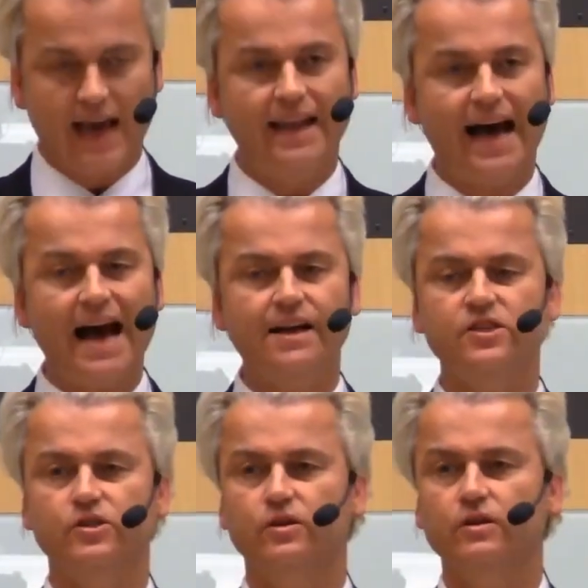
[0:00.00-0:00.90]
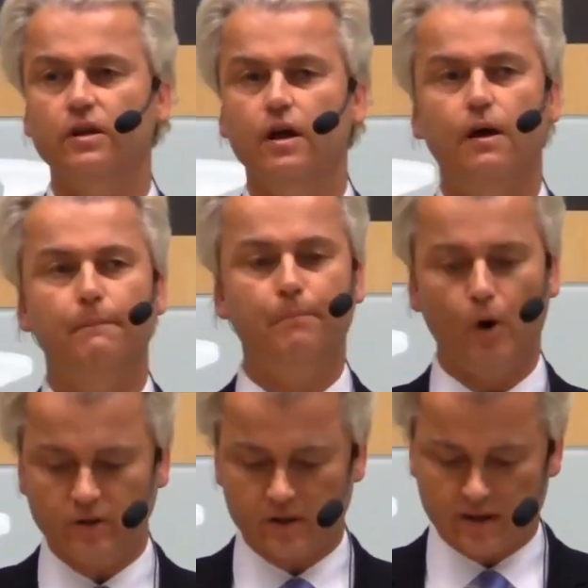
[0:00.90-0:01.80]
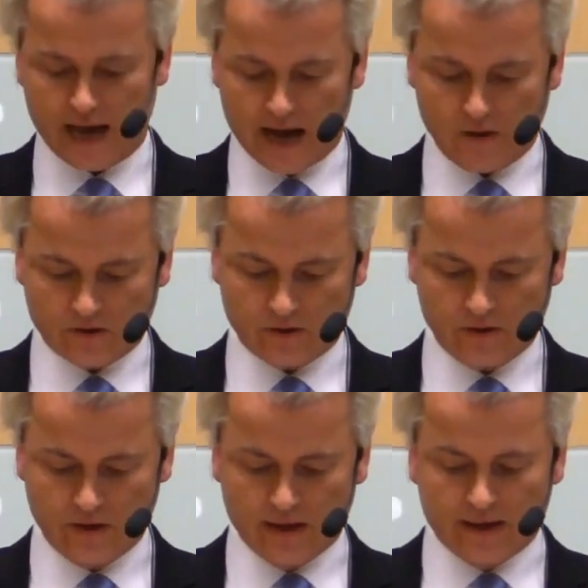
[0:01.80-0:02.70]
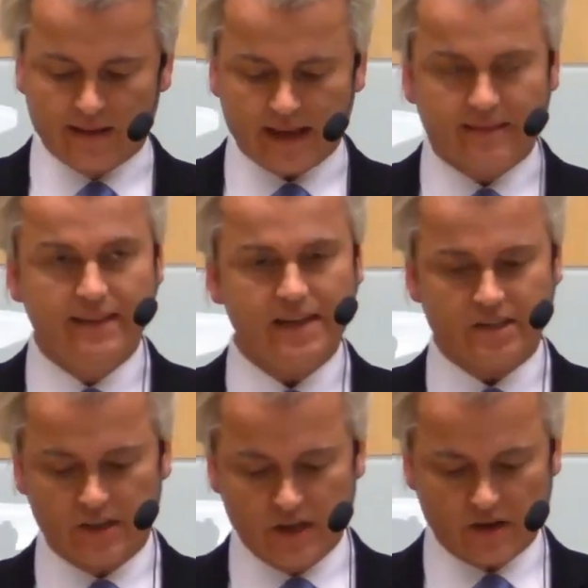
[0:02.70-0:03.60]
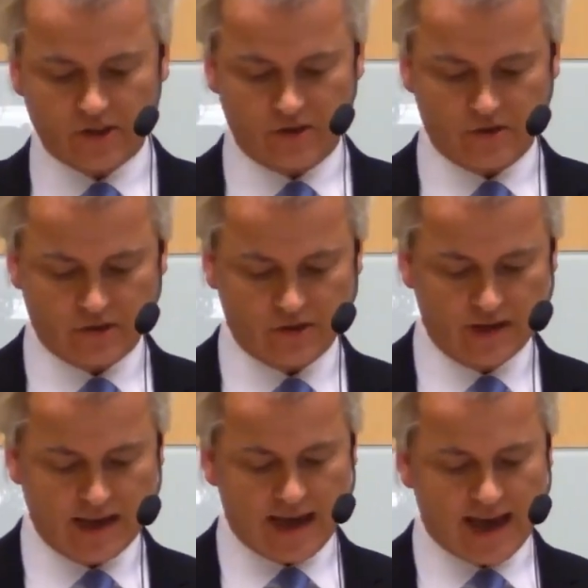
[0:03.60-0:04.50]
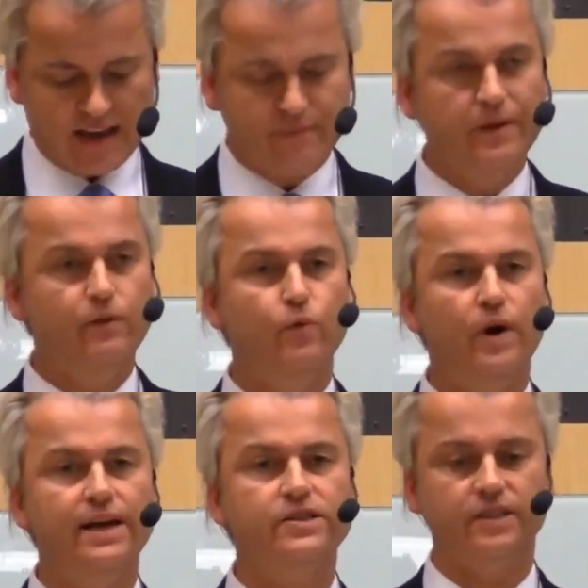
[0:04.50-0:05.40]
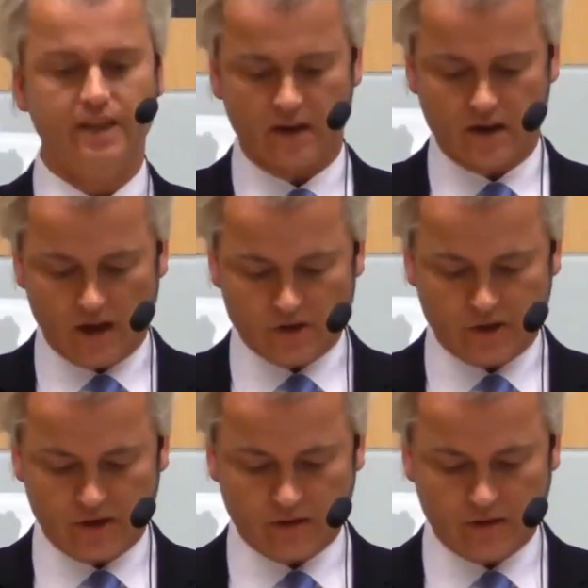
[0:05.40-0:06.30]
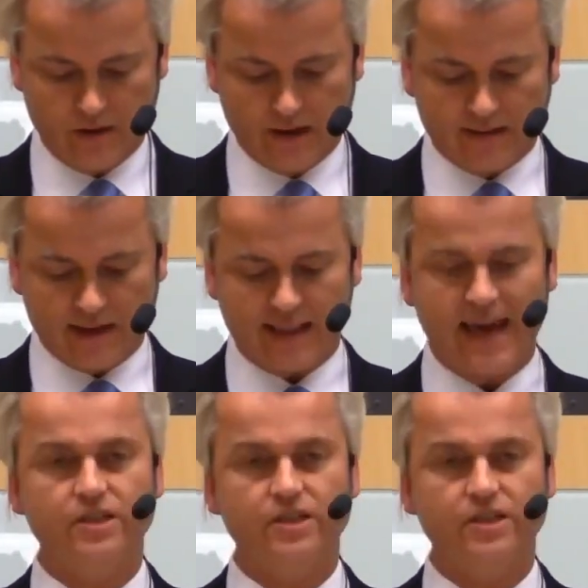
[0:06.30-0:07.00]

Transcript: And Åkesson pointed out that these youngsters have been raised in a culture that